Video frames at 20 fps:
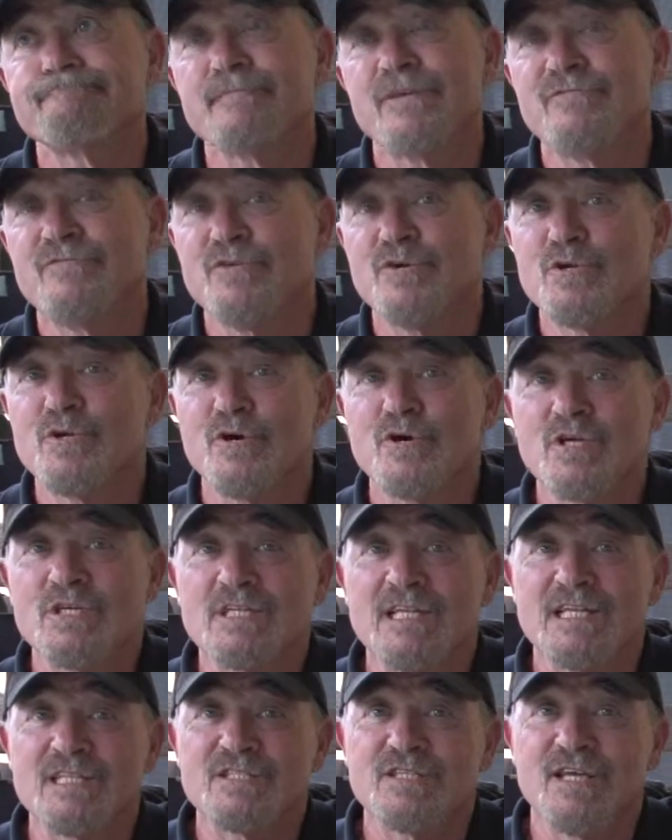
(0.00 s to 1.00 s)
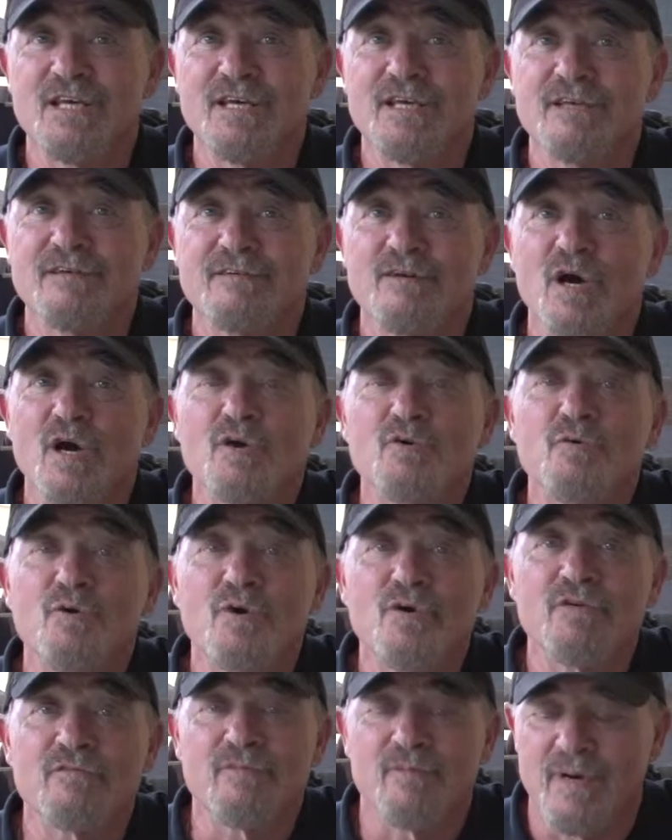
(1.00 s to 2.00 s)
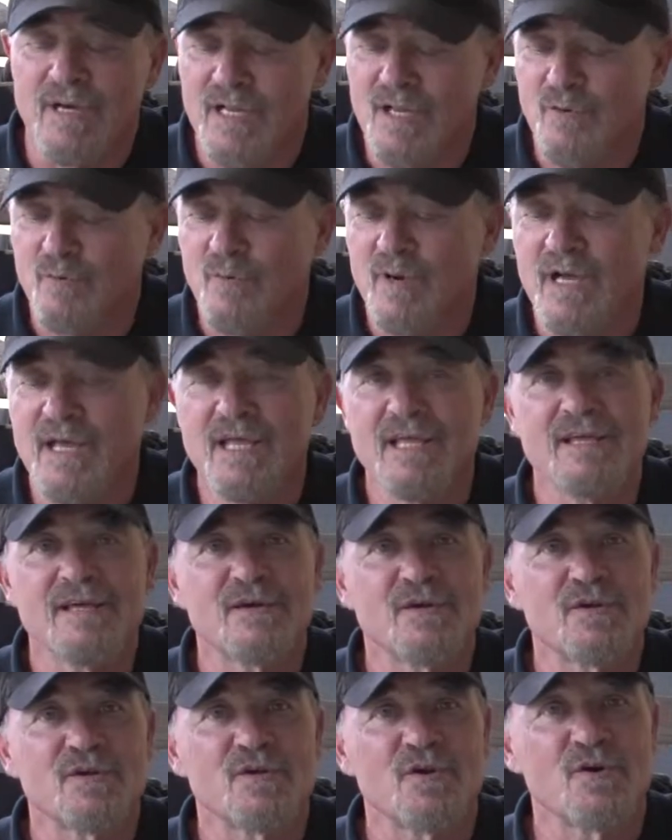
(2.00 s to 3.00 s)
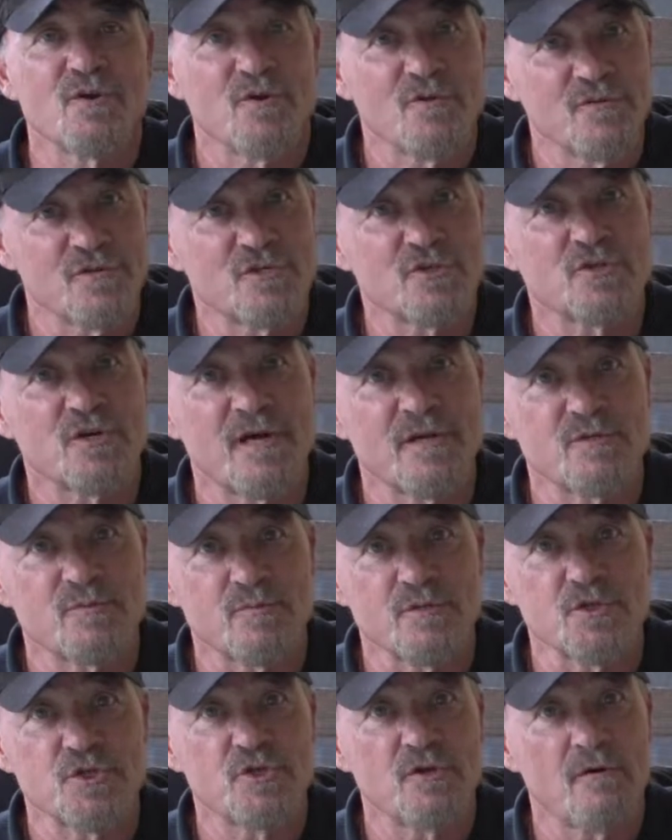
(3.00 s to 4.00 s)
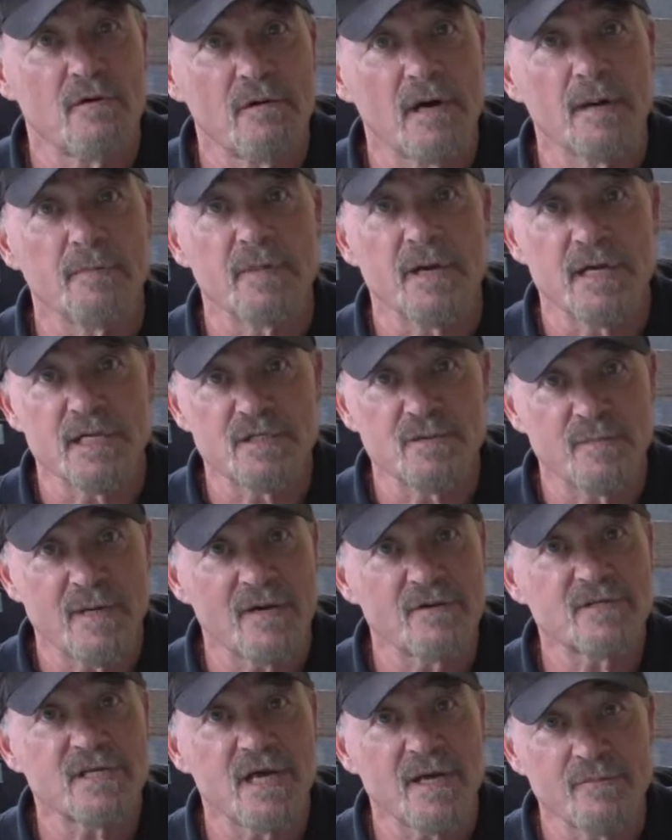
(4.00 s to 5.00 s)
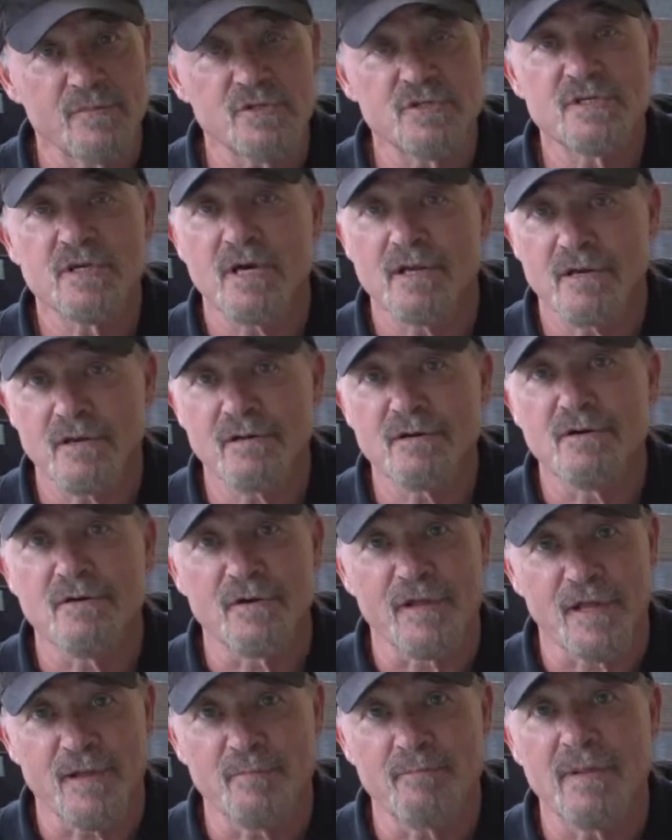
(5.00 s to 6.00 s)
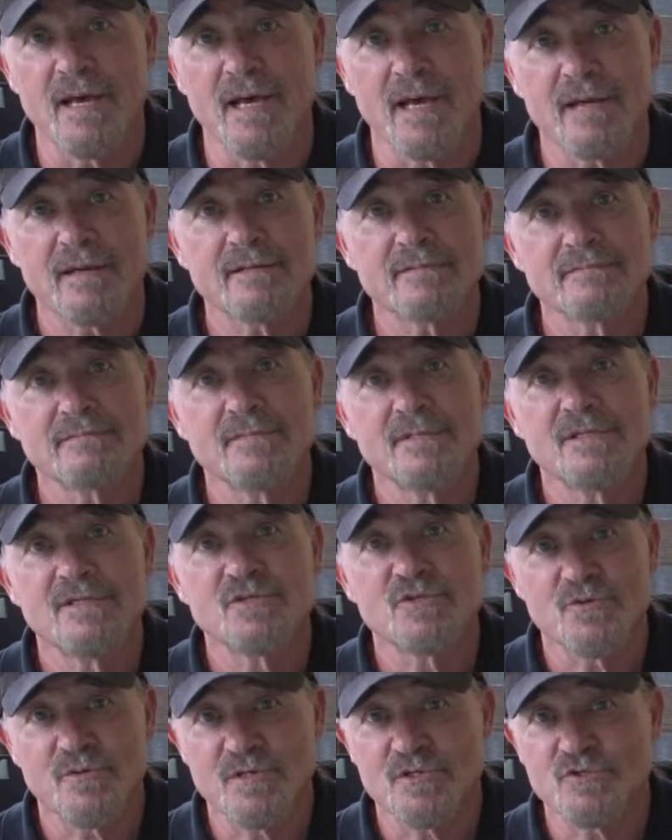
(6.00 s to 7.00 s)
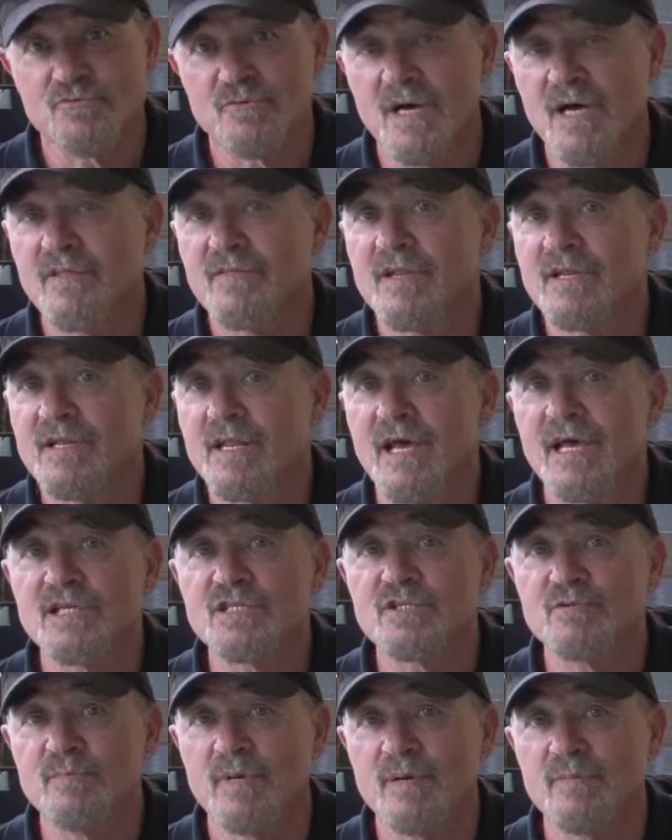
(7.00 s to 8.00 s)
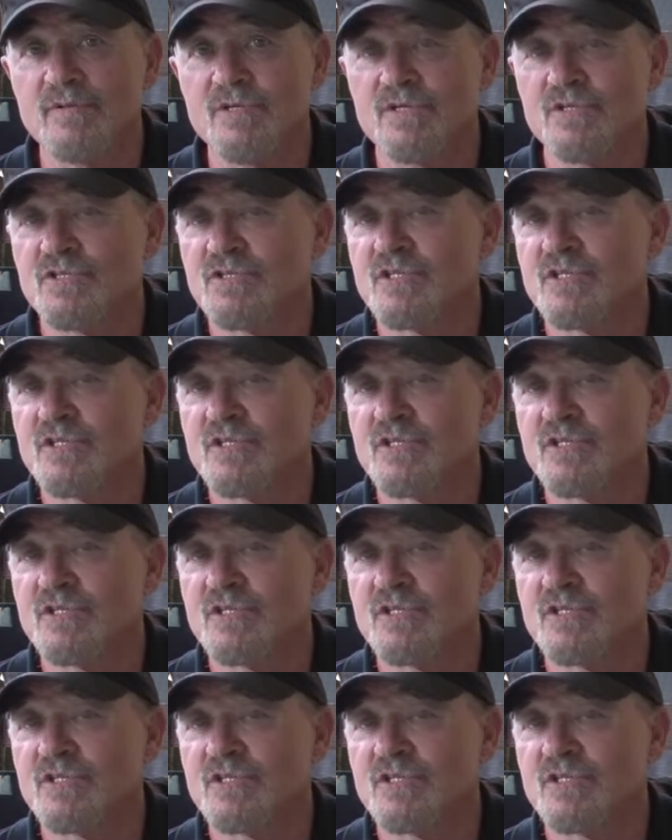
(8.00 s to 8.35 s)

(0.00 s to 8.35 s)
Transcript: if your dog is, let's say, a quarter of a mile away, not all the stripes will show up, and it's about time you started calling him back. So it's rather nice to be able to